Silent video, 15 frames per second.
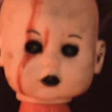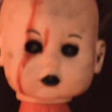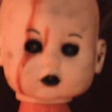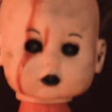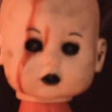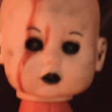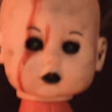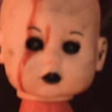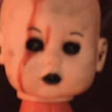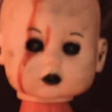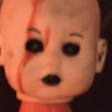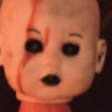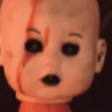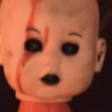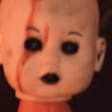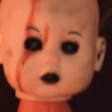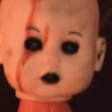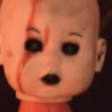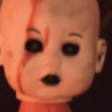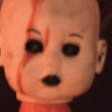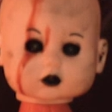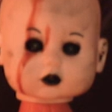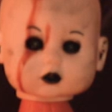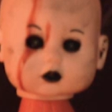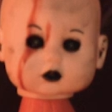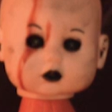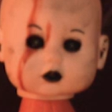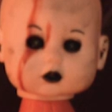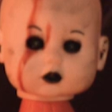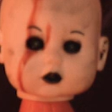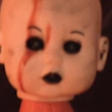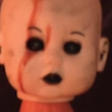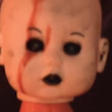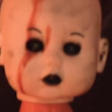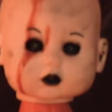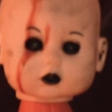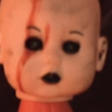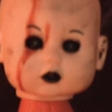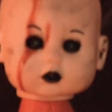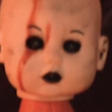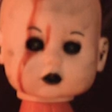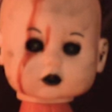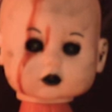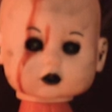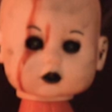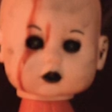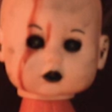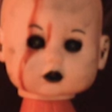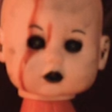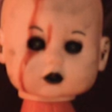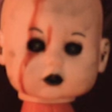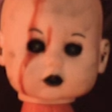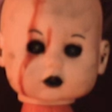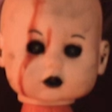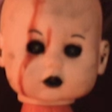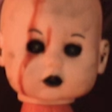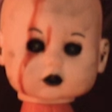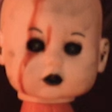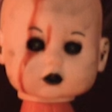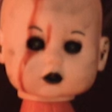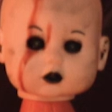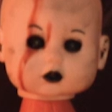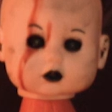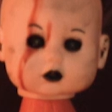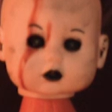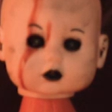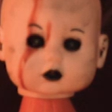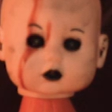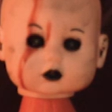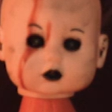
(not speaking)